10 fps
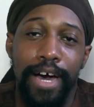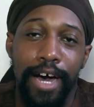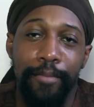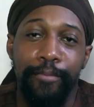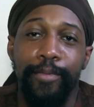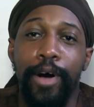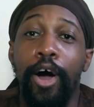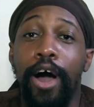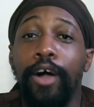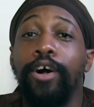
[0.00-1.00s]

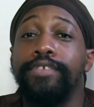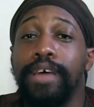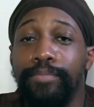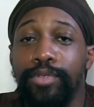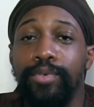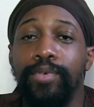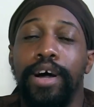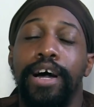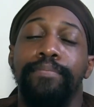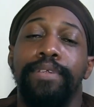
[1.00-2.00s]
I've got some new
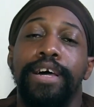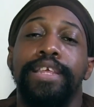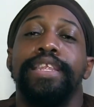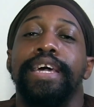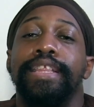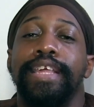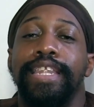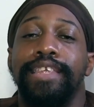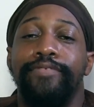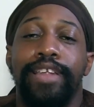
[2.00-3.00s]
learning aids
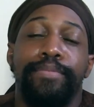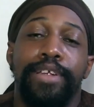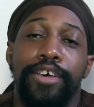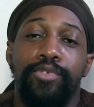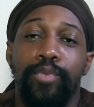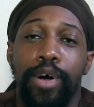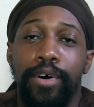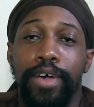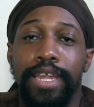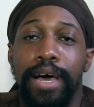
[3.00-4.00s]
in development as
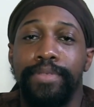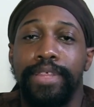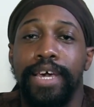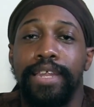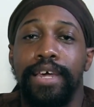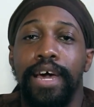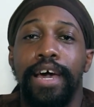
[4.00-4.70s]
well, you know what I'm saying?